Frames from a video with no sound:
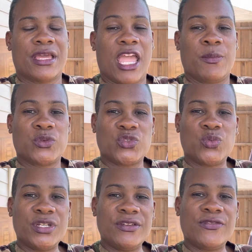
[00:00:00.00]
April
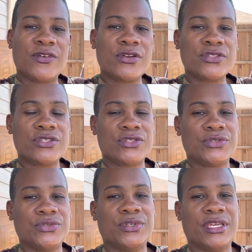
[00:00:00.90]
21st,
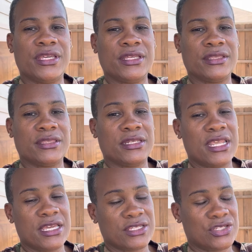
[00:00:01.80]
to get
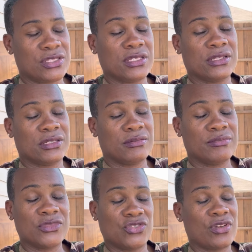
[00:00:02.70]
the
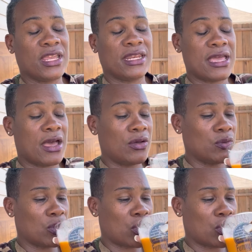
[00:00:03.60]
drain out.